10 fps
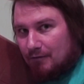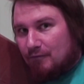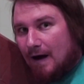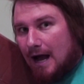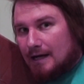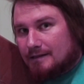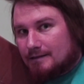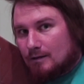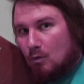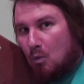a
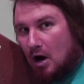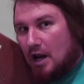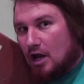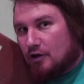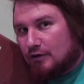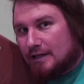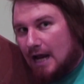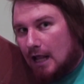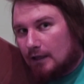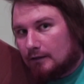Fox
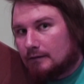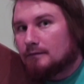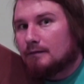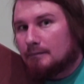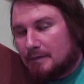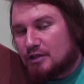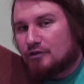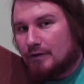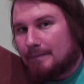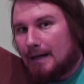$100 mystery